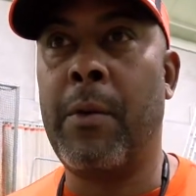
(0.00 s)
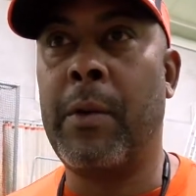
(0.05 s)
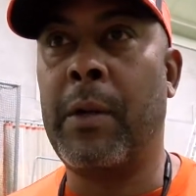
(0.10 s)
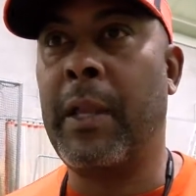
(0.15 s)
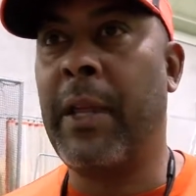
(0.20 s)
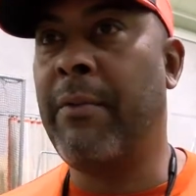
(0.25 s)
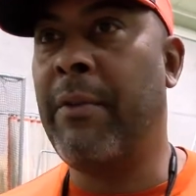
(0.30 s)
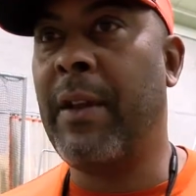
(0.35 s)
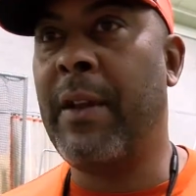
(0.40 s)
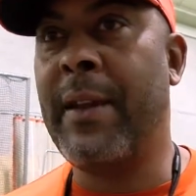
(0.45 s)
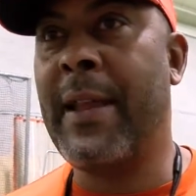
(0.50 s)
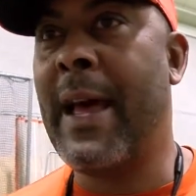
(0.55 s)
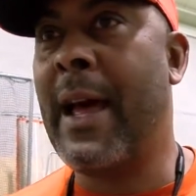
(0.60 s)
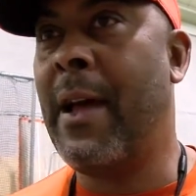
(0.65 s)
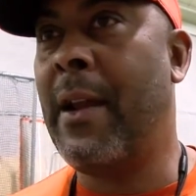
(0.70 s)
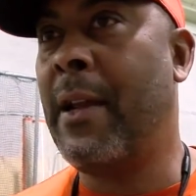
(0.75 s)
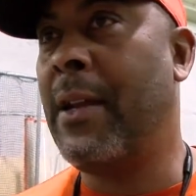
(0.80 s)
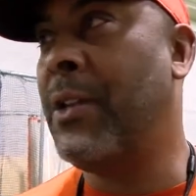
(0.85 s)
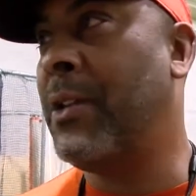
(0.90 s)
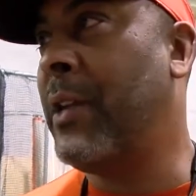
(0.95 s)
We were living and
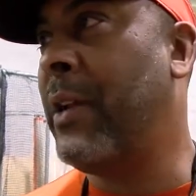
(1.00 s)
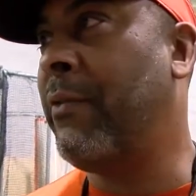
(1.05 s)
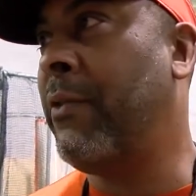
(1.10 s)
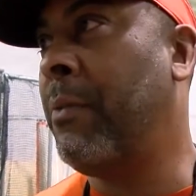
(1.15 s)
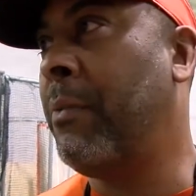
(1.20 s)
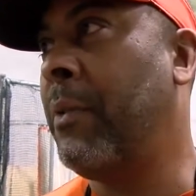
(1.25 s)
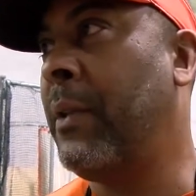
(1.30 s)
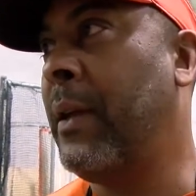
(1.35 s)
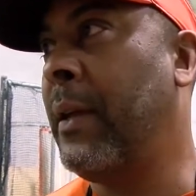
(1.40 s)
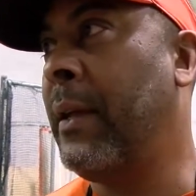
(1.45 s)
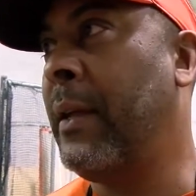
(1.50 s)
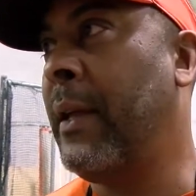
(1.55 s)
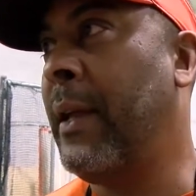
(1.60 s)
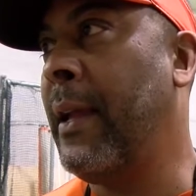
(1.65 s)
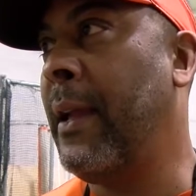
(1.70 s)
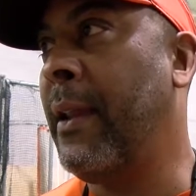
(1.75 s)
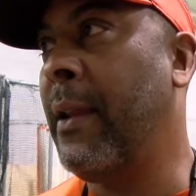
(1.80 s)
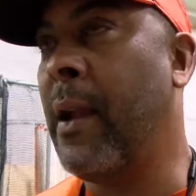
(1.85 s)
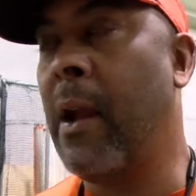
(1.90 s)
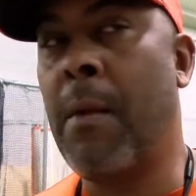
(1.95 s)
dying each and every play,
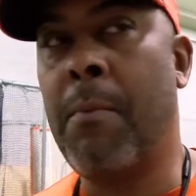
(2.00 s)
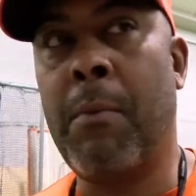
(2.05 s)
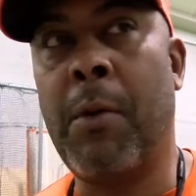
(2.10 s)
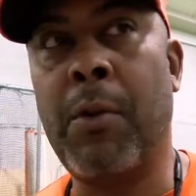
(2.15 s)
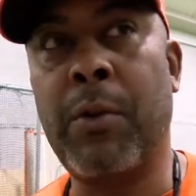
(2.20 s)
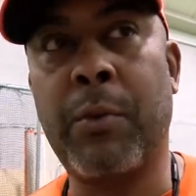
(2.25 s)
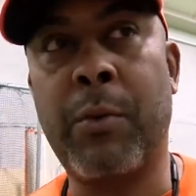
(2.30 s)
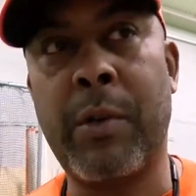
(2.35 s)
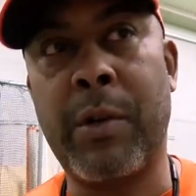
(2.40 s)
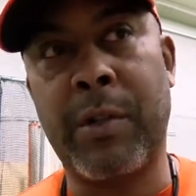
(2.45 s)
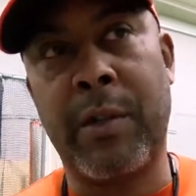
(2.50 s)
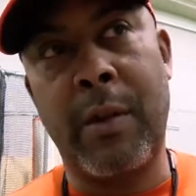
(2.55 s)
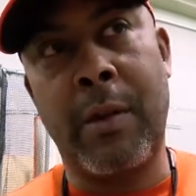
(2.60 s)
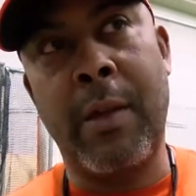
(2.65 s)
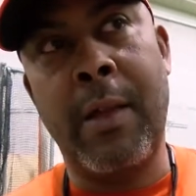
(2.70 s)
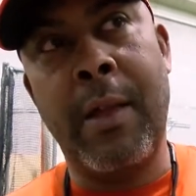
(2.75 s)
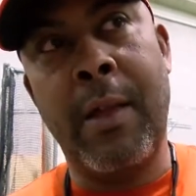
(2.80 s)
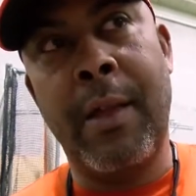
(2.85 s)
and our emotion was an